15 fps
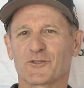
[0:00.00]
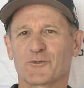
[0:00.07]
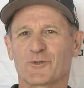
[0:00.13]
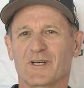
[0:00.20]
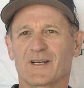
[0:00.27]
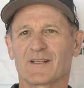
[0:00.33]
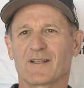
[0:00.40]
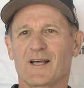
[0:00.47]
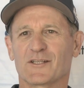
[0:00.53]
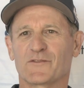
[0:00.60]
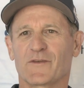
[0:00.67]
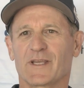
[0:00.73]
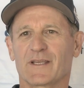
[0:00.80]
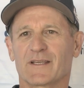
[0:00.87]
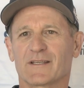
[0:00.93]
to uh,
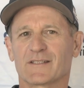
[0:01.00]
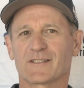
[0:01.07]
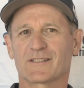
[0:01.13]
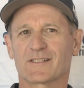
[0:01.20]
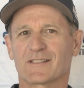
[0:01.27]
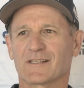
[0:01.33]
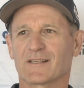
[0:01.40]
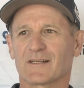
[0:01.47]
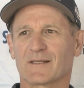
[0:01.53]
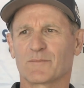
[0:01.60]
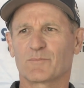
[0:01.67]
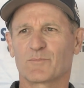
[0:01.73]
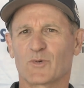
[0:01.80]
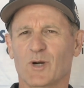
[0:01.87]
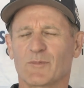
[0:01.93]
Las Vegas
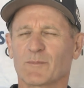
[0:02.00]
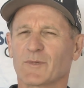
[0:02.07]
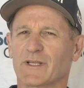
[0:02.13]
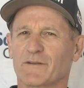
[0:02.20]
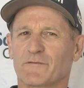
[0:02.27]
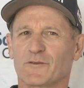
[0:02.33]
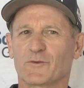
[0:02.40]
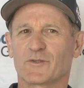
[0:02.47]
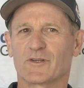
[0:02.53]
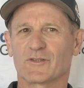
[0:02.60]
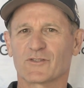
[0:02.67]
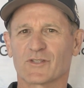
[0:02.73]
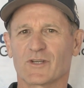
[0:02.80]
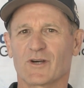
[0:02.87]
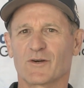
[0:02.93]
uh, probably a few
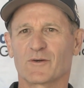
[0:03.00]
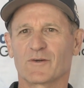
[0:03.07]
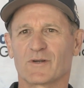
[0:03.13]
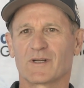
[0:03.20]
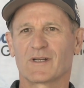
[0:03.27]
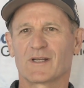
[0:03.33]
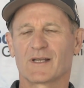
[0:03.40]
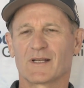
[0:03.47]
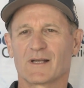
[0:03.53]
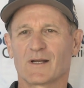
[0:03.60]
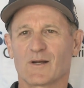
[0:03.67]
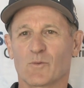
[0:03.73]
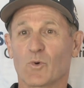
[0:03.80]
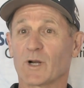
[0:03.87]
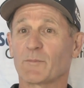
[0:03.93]
years ago.
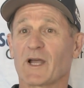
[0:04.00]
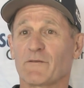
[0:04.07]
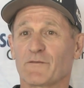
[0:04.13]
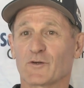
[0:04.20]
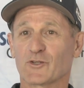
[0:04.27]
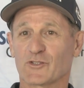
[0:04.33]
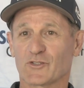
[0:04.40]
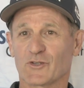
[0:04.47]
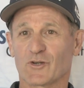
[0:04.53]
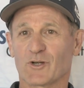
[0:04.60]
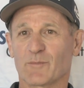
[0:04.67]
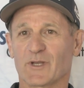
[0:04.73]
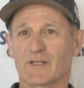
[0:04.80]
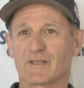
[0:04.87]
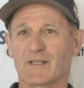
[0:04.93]
Won my first
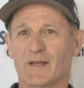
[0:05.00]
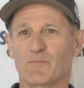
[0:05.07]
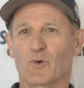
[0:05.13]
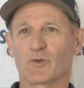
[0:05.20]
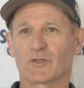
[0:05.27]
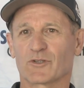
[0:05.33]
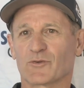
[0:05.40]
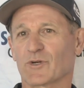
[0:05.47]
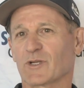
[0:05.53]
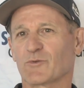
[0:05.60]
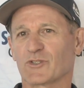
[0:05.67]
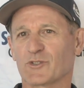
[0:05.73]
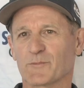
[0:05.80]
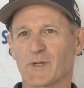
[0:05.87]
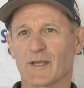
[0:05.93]
tournament at Boulder Creek,
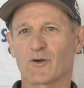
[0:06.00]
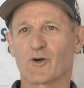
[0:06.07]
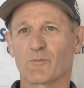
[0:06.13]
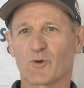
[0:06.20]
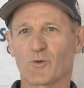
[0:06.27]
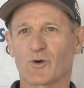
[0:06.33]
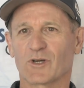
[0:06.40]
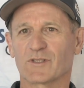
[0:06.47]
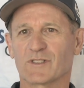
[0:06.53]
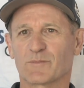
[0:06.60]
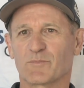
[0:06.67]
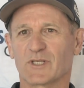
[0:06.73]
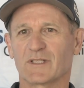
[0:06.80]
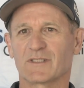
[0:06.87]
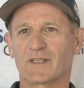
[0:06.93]
which is my home course.
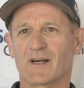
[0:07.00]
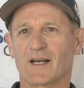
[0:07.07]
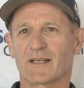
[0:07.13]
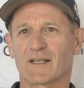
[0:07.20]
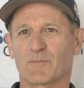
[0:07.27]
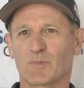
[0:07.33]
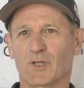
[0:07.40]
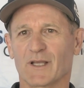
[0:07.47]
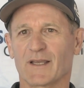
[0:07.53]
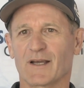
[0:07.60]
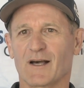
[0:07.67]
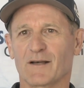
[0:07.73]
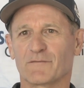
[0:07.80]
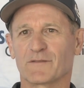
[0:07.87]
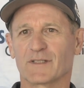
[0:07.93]
Beat Todd in the
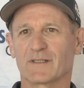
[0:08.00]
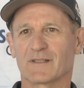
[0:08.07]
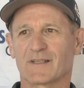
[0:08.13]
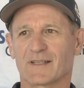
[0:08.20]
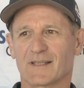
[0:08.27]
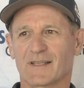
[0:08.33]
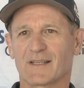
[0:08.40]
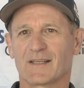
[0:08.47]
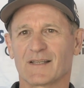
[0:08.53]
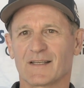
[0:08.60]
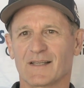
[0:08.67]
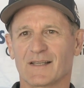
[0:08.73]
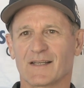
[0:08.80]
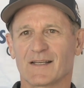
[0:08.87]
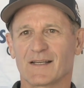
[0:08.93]
playoff,
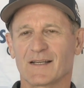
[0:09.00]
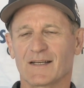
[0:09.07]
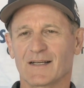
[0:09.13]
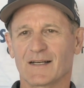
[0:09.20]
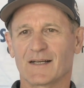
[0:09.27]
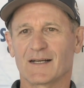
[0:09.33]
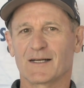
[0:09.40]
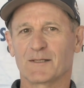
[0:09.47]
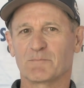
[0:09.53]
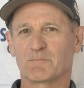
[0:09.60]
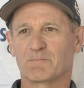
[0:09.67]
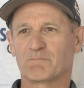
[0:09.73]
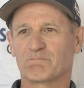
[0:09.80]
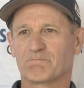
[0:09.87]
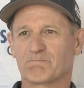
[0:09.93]
and
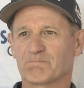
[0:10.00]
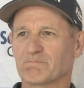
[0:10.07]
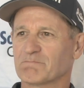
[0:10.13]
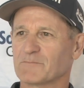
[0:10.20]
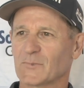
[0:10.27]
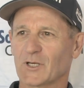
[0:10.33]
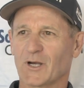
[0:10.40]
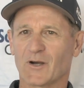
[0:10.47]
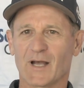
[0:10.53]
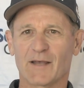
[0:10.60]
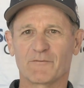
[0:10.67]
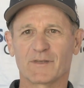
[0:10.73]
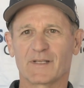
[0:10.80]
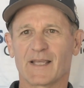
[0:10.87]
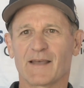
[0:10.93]
um, you know
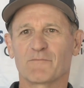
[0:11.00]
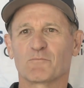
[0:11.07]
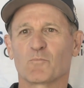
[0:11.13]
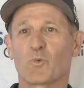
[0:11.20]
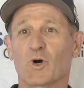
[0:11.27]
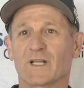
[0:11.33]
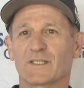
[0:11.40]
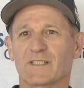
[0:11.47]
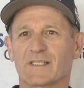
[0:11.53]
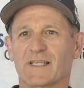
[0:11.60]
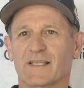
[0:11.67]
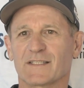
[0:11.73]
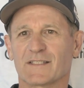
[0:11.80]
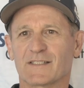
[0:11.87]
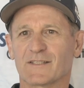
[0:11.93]
haven't haven't won
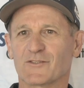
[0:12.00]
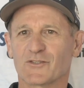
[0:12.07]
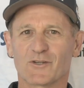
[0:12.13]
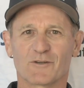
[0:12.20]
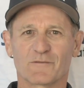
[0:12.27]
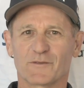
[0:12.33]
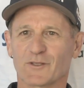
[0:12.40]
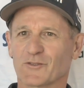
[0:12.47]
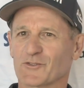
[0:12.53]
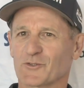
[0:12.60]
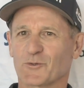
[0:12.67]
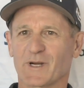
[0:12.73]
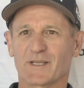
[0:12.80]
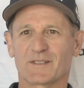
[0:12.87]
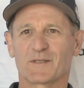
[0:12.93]
since, and so it feels
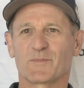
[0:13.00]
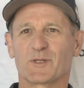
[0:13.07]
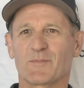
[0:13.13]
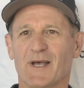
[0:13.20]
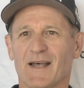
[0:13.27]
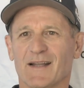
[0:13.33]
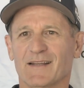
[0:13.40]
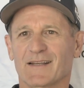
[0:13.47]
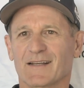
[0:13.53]
great to be back